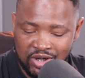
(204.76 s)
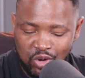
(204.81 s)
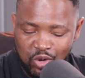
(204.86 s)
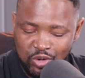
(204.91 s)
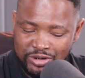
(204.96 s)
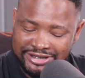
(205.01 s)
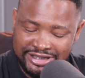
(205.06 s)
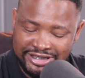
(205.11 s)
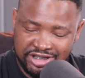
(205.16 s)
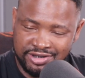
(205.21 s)

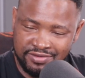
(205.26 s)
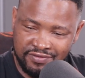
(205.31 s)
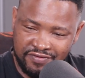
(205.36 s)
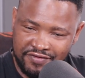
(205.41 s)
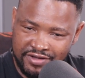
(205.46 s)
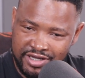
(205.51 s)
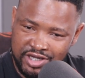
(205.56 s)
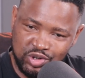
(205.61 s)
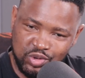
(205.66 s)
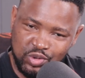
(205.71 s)
Audition
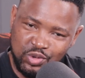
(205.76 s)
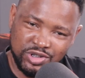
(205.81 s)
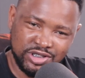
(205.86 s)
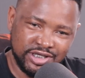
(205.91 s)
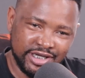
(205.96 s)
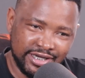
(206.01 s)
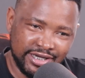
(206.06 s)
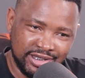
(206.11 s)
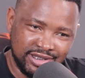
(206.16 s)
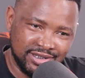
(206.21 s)
phase. Who
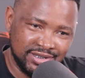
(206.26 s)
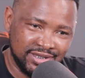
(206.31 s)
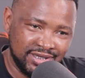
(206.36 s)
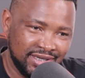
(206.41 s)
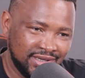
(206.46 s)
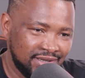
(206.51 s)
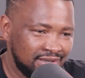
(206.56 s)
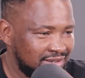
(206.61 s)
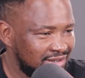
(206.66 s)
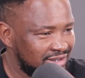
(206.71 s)
said?
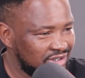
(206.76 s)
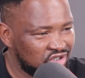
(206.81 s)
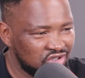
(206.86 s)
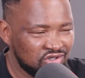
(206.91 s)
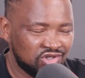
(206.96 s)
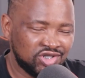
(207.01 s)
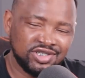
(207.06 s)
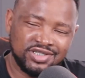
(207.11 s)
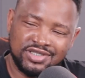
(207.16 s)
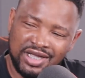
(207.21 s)

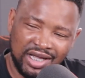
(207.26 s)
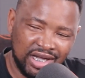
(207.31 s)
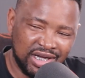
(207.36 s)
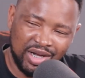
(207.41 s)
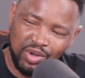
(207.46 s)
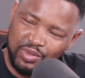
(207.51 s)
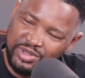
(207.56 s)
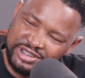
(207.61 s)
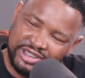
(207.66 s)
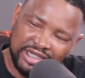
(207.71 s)

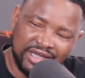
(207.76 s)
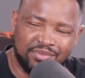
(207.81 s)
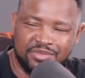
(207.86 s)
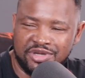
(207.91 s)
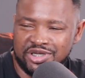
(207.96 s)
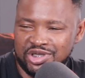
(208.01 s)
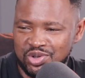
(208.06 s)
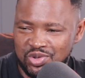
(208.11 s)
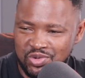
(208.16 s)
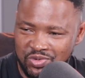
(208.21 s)
Kakawiza
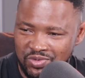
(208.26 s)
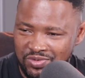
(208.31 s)
Micho.